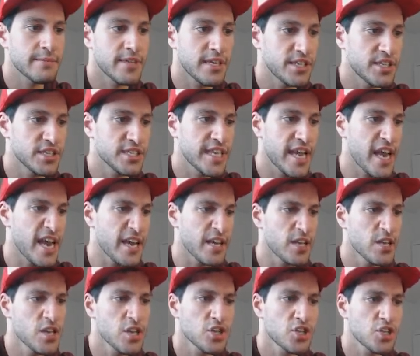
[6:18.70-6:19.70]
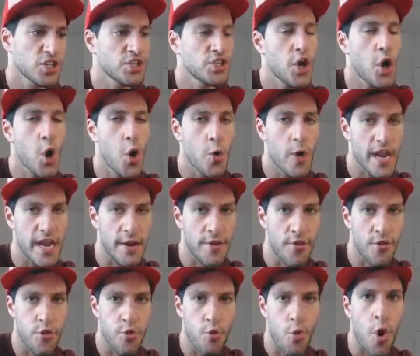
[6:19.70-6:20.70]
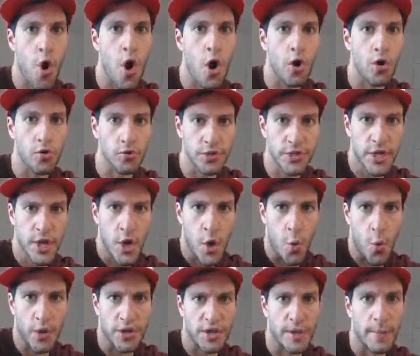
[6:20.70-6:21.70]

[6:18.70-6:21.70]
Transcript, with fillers: I just get so enthralled with the